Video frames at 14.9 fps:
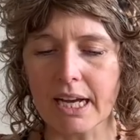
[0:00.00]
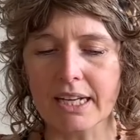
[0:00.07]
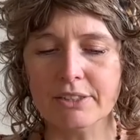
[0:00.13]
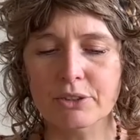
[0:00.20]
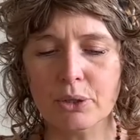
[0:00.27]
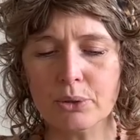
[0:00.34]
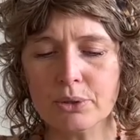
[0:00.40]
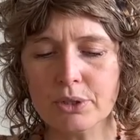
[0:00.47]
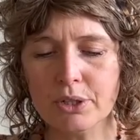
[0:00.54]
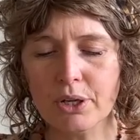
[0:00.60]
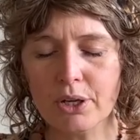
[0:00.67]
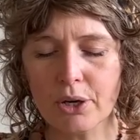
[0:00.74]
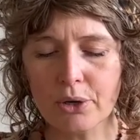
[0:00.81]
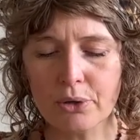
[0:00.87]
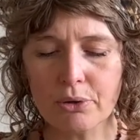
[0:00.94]
don't
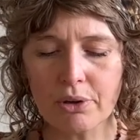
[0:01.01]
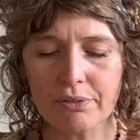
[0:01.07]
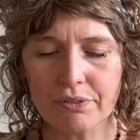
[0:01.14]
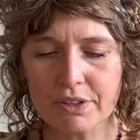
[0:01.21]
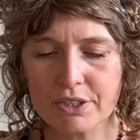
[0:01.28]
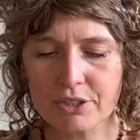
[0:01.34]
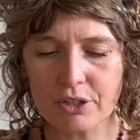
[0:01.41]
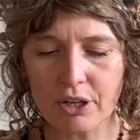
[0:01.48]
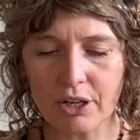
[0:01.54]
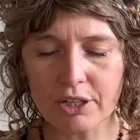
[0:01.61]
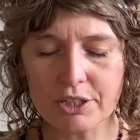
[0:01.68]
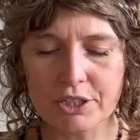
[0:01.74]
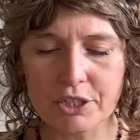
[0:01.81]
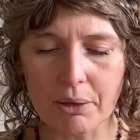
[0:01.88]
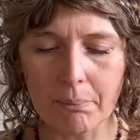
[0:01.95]
know if it's
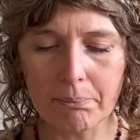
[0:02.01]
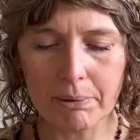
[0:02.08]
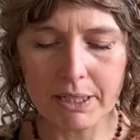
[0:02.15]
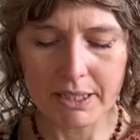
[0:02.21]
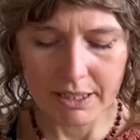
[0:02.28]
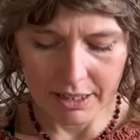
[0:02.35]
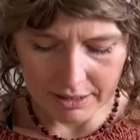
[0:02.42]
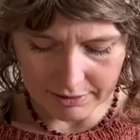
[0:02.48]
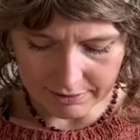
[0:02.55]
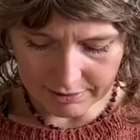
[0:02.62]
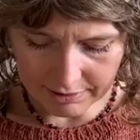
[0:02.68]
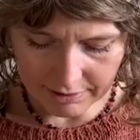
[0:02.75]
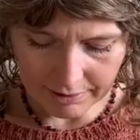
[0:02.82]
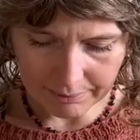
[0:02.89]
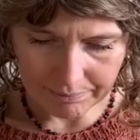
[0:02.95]
hard jumping
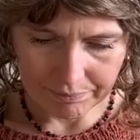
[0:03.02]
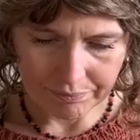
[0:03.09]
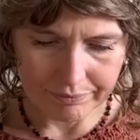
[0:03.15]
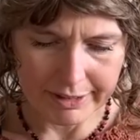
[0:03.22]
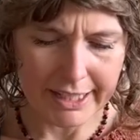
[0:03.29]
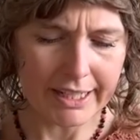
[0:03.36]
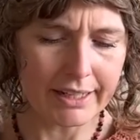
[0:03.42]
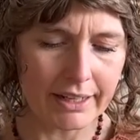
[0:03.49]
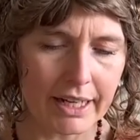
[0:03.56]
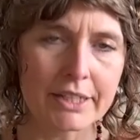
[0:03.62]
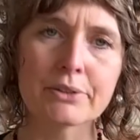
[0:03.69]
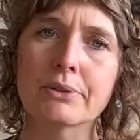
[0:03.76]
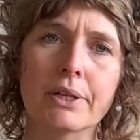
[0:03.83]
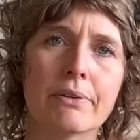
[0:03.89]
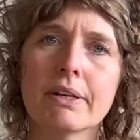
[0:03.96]
yet. Yeah, I
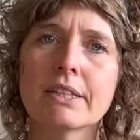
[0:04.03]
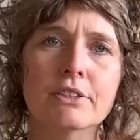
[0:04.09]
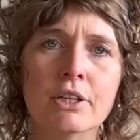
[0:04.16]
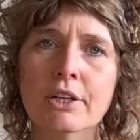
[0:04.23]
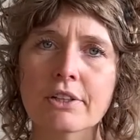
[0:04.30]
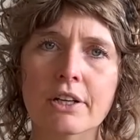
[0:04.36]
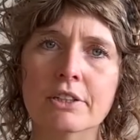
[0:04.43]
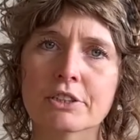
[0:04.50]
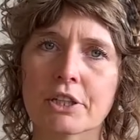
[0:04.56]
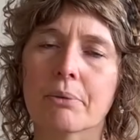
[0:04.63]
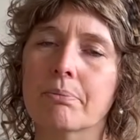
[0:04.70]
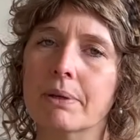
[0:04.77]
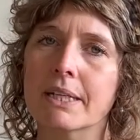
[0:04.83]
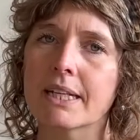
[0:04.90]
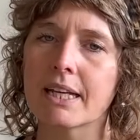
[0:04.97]
do know. It's not hard
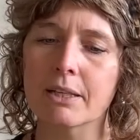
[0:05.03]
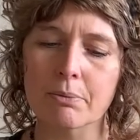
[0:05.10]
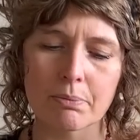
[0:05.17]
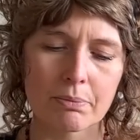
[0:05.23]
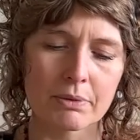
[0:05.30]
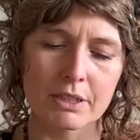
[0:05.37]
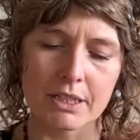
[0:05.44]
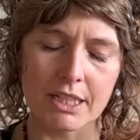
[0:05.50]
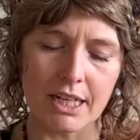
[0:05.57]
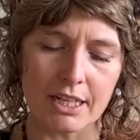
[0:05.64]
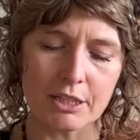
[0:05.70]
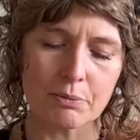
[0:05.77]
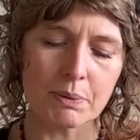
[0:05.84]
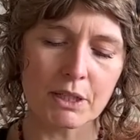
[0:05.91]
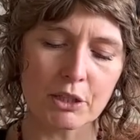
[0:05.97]
jumping
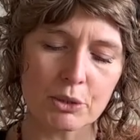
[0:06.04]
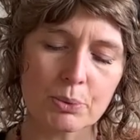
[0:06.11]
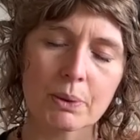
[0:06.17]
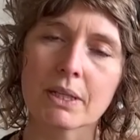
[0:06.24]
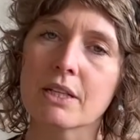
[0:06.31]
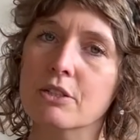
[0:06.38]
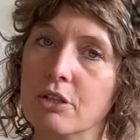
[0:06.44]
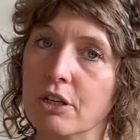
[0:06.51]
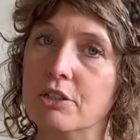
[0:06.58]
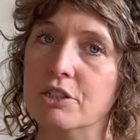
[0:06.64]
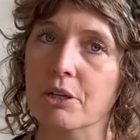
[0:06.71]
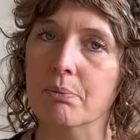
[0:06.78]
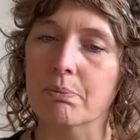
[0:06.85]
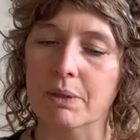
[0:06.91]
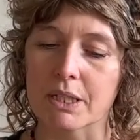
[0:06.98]
yet, because when it's hard
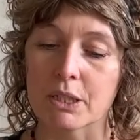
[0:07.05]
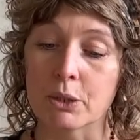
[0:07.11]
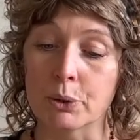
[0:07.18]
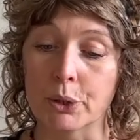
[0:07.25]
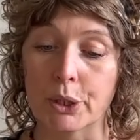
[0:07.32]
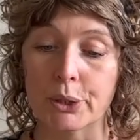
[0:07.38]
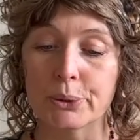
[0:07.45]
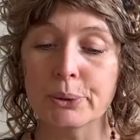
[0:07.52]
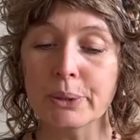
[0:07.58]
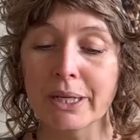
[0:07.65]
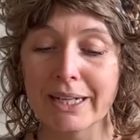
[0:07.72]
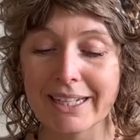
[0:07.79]
jumping, you know.